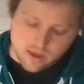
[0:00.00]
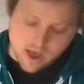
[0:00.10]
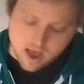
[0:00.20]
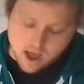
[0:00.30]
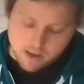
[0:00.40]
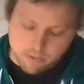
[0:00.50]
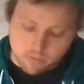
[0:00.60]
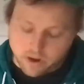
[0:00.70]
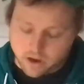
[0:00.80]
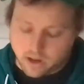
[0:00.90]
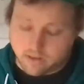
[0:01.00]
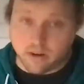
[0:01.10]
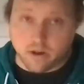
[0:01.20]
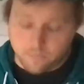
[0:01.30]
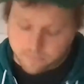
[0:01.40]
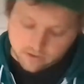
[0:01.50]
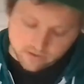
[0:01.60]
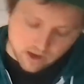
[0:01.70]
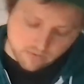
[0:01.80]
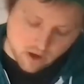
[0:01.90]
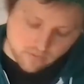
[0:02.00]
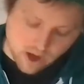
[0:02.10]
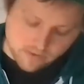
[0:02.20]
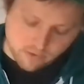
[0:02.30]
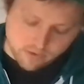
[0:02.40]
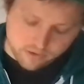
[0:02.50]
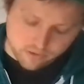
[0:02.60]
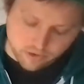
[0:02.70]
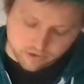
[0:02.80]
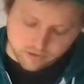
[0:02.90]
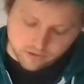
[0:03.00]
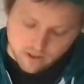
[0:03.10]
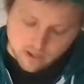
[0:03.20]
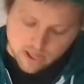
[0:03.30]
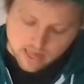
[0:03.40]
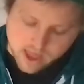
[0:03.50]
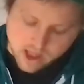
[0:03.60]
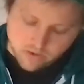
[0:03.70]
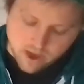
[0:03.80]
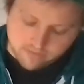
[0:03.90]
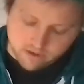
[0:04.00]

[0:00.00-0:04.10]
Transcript: But what you need to know is that if you ever have a resource and you have